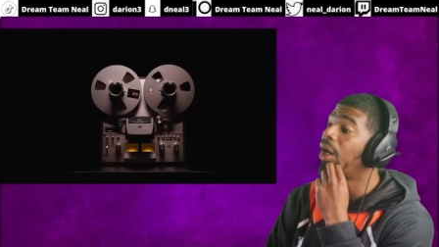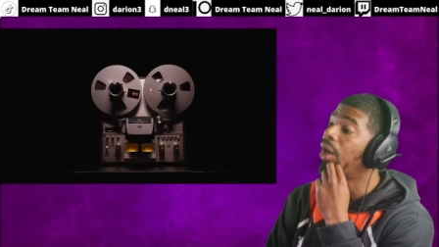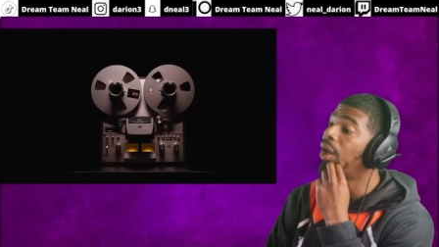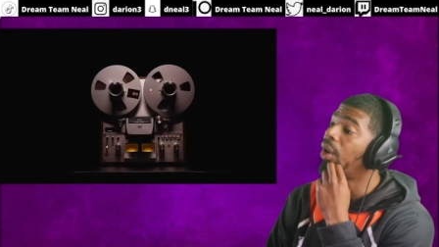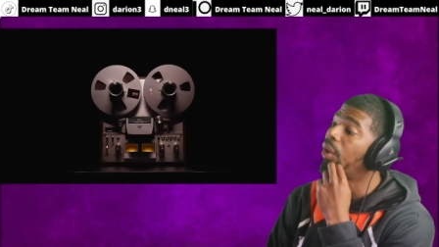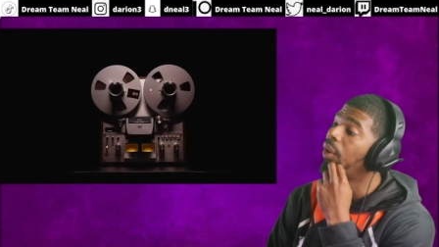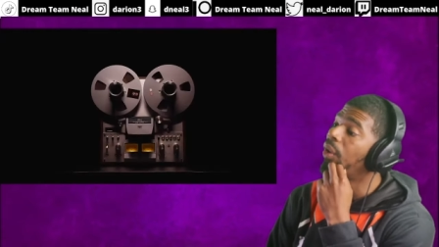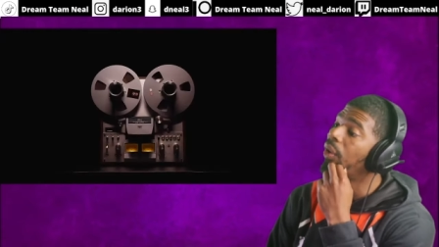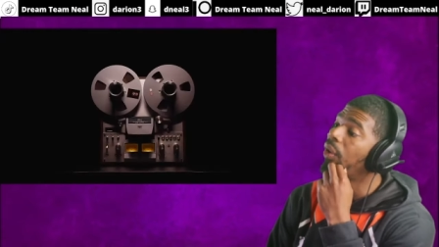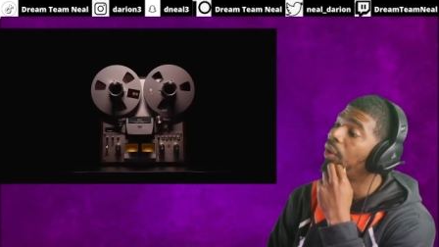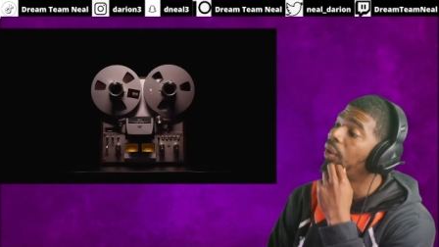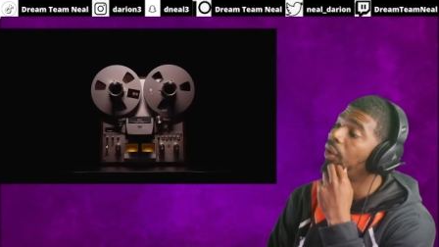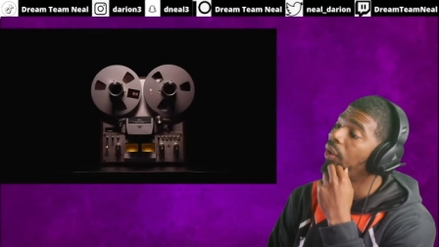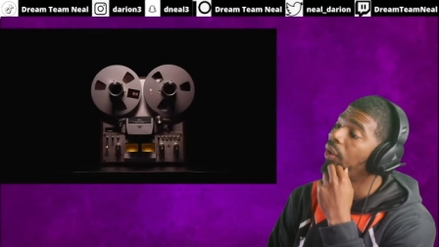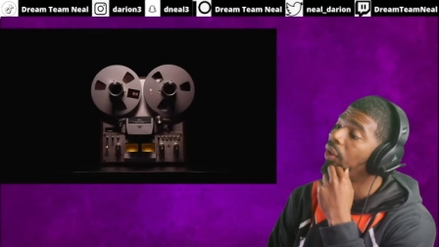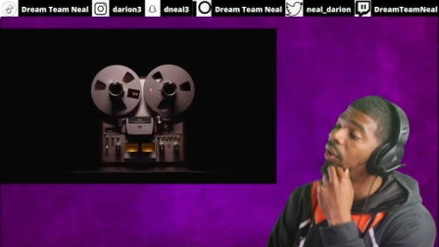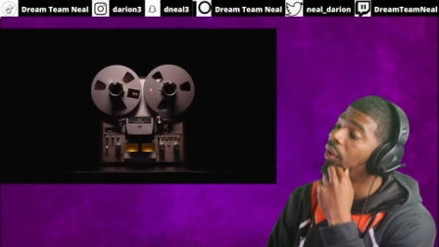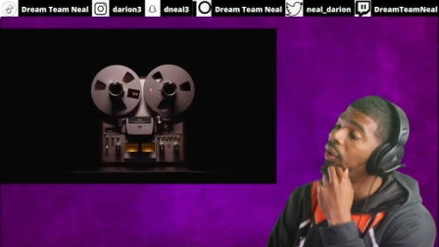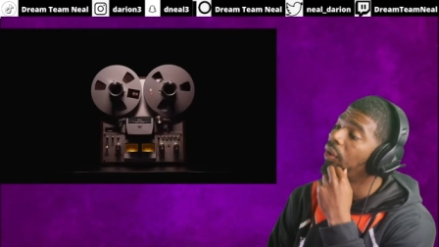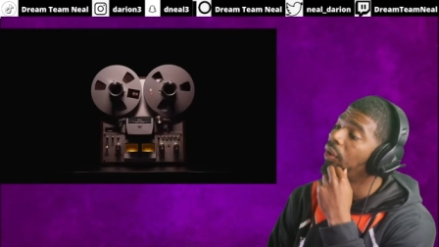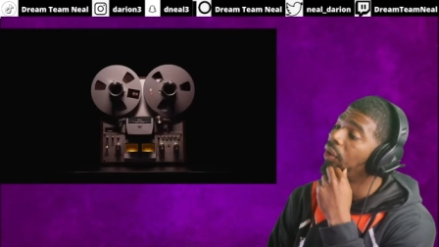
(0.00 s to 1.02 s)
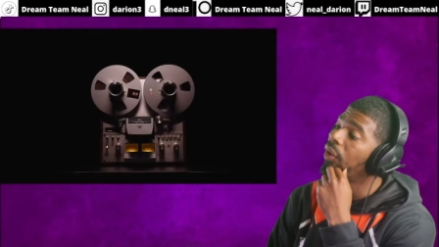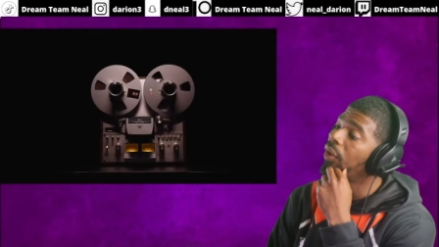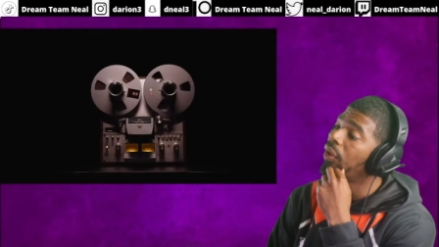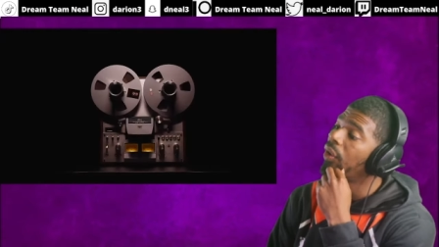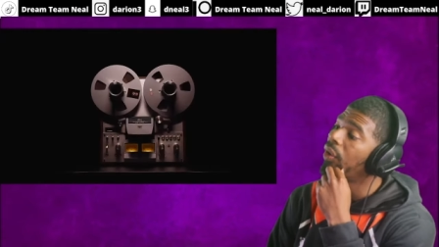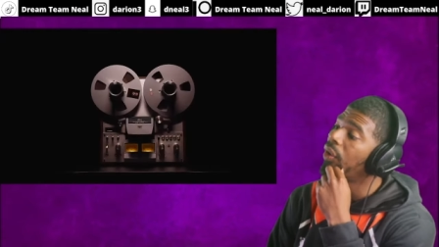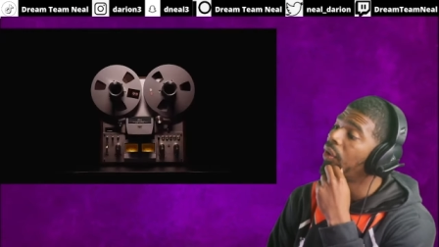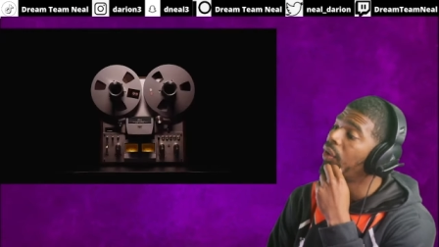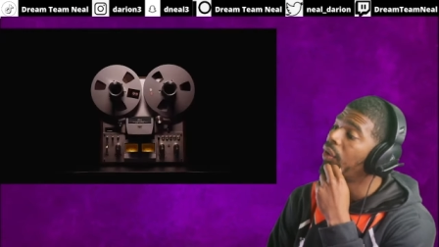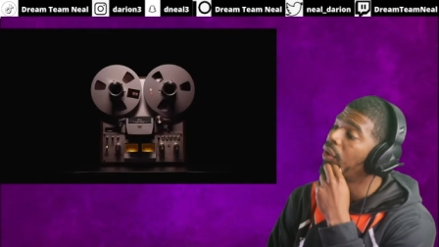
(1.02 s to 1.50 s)
And this story is about
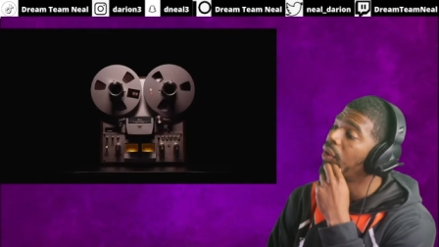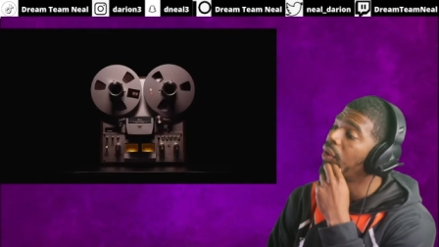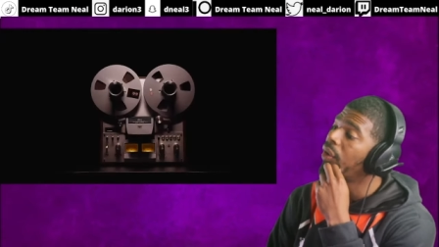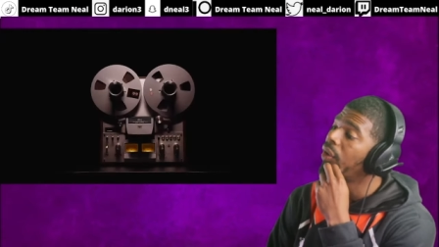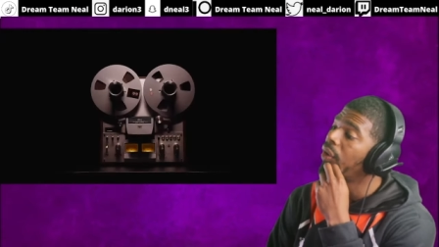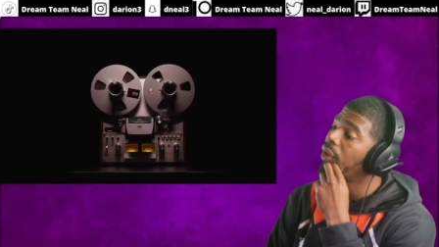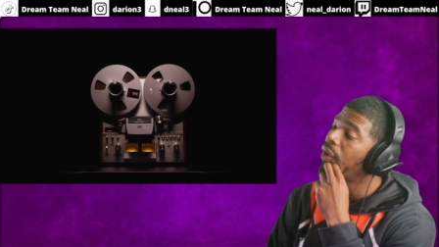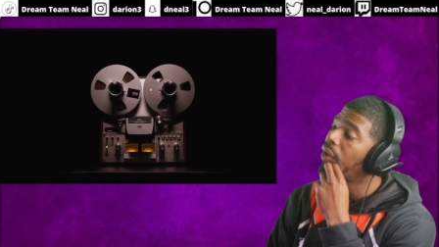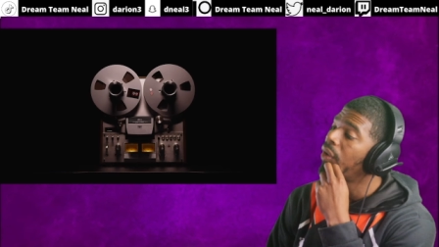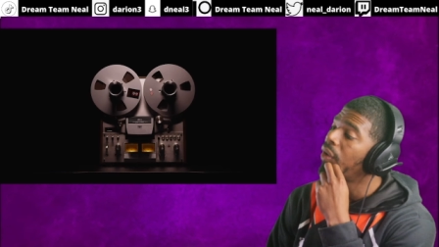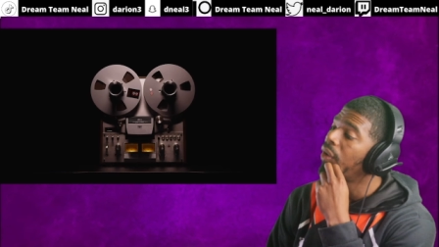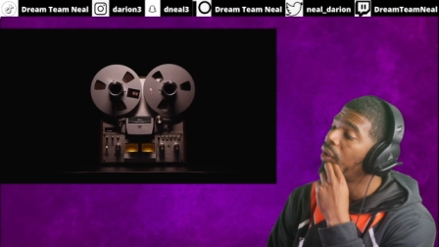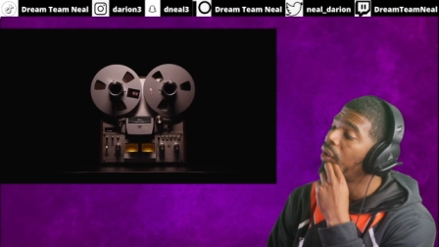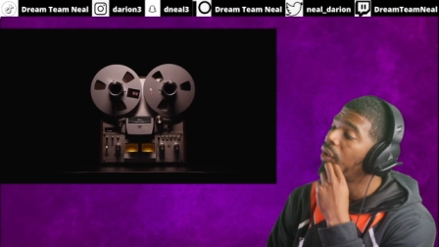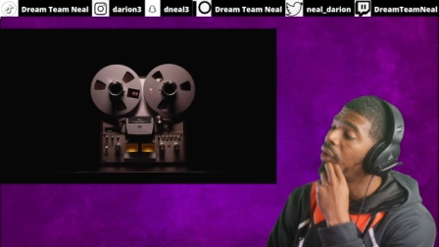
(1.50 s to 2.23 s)
winner number 10.